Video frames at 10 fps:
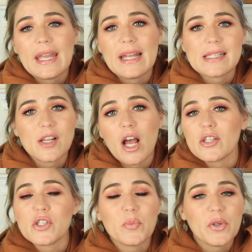It's
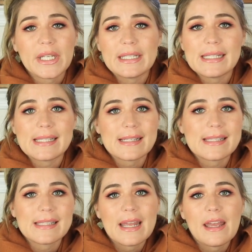not super
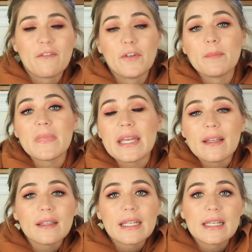consistent for me
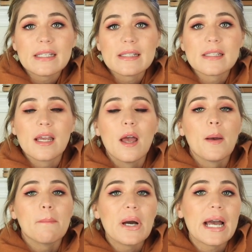at least,
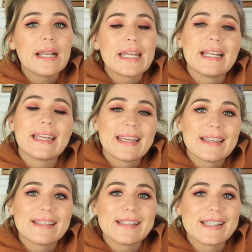but it
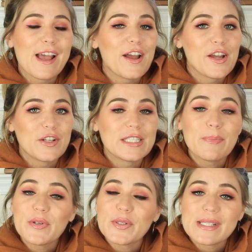is a
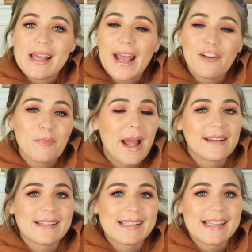typical sign of
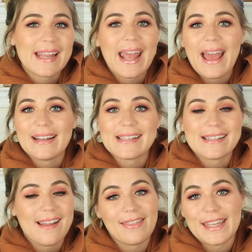pregnancy and
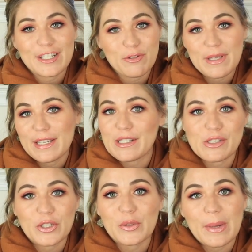is nothing to be
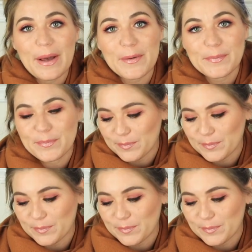concerned about.